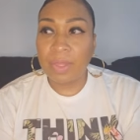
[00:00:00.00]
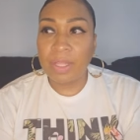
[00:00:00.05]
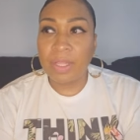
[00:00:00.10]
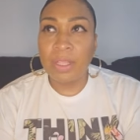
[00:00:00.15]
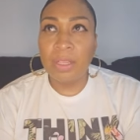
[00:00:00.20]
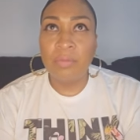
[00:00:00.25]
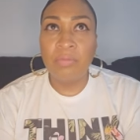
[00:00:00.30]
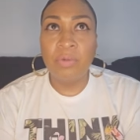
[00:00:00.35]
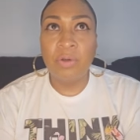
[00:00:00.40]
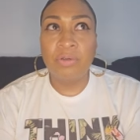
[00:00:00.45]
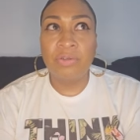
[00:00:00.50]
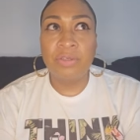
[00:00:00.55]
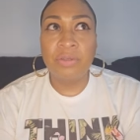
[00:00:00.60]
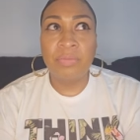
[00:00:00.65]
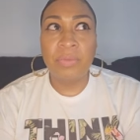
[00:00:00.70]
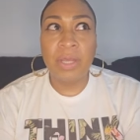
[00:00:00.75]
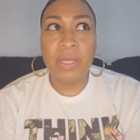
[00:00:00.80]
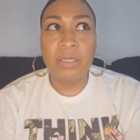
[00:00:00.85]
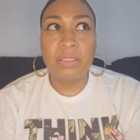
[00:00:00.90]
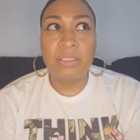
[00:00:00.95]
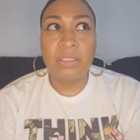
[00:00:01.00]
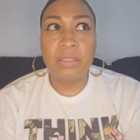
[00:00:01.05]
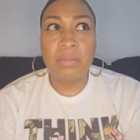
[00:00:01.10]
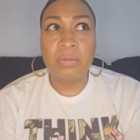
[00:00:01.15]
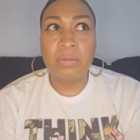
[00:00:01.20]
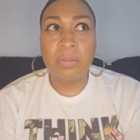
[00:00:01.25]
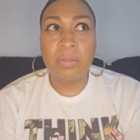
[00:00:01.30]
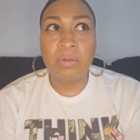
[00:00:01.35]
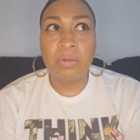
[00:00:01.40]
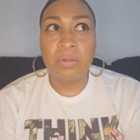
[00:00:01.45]
the most a bag of chips
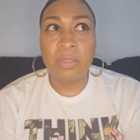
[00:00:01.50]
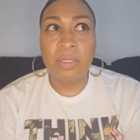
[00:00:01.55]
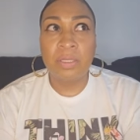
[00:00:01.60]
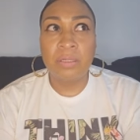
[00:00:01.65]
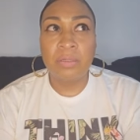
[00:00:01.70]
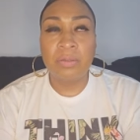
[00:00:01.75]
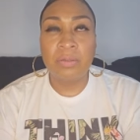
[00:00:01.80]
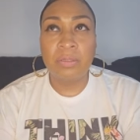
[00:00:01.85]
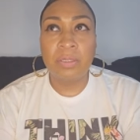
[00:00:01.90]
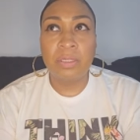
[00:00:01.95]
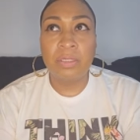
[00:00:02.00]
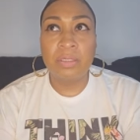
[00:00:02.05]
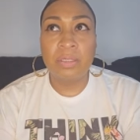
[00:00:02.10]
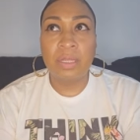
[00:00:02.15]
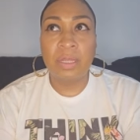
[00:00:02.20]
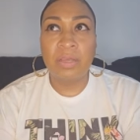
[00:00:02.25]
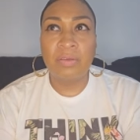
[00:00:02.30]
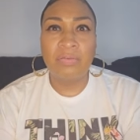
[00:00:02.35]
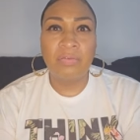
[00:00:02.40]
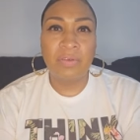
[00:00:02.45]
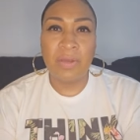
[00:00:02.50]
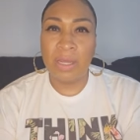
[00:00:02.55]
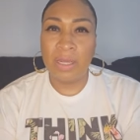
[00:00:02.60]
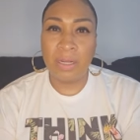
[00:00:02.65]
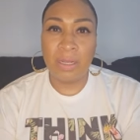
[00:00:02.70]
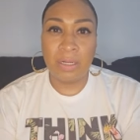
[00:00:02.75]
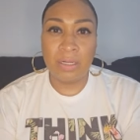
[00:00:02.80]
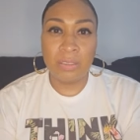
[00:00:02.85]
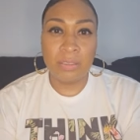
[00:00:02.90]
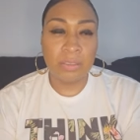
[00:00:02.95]
will go here is like five
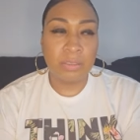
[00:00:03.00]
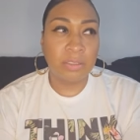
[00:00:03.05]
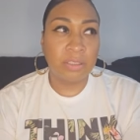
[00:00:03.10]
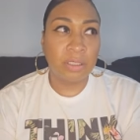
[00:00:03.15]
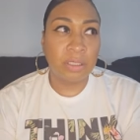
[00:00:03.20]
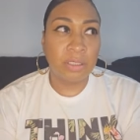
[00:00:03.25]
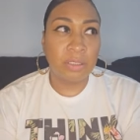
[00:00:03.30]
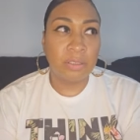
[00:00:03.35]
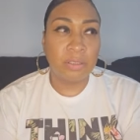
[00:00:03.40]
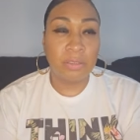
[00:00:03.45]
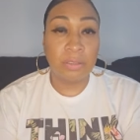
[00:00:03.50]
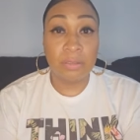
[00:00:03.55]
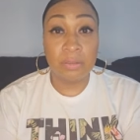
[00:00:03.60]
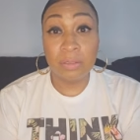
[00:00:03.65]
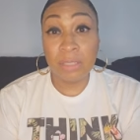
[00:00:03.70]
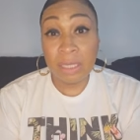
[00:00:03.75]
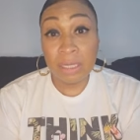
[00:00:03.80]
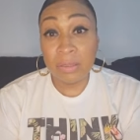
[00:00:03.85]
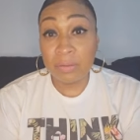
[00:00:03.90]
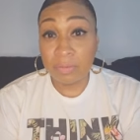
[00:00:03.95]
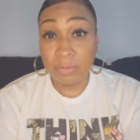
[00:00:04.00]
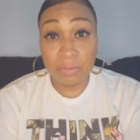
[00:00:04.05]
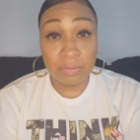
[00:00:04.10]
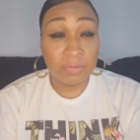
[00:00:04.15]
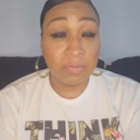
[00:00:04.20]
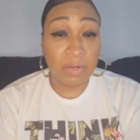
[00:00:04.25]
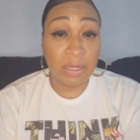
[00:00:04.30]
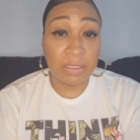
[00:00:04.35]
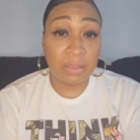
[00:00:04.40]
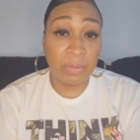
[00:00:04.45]
dollars and change. Yeah,
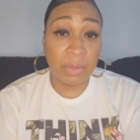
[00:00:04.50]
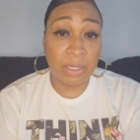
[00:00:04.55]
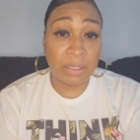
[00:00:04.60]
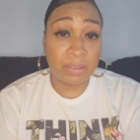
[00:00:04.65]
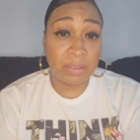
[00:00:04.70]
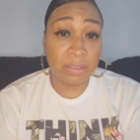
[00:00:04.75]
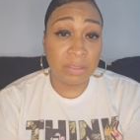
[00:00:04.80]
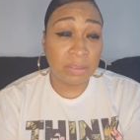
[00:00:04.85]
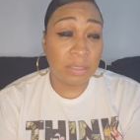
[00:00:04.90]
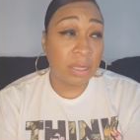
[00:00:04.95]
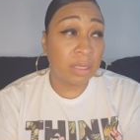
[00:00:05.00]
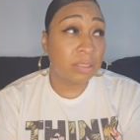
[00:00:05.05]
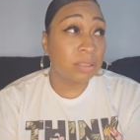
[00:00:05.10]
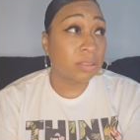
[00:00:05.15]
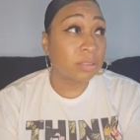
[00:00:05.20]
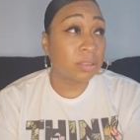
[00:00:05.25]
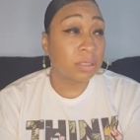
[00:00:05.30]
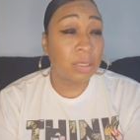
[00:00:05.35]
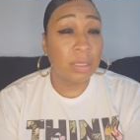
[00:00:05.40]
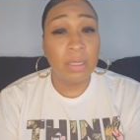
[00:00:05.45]
round about six dollars.